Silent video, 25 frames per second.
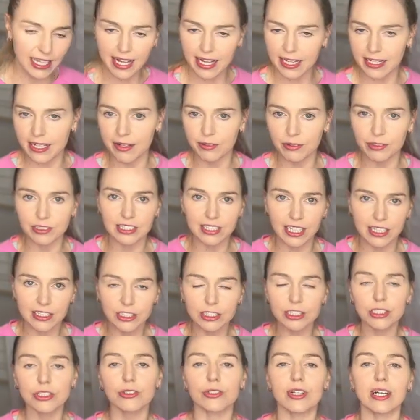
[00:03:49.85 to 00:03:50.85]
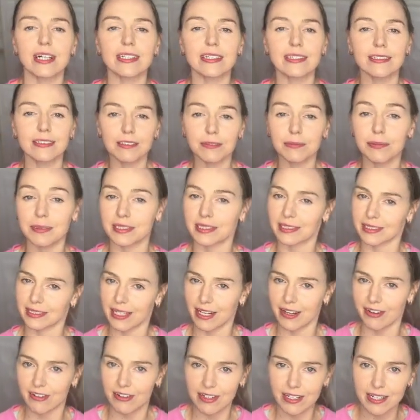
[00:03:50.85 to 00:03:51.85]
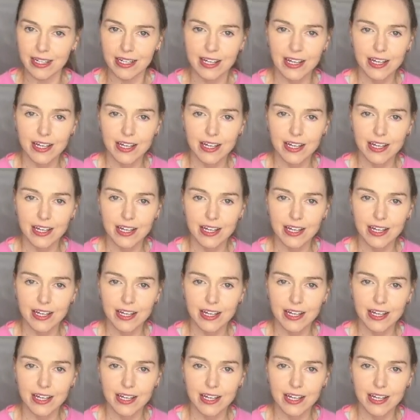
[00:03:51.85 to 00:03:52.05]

And it was starting to look a little bit scary.